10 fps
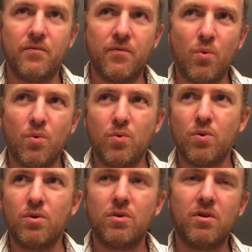4
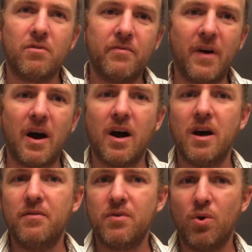or
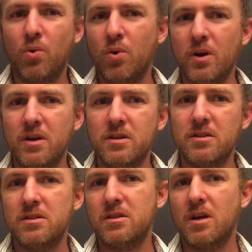5
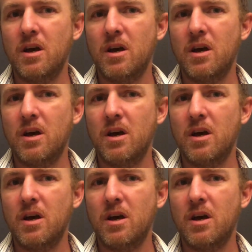coins,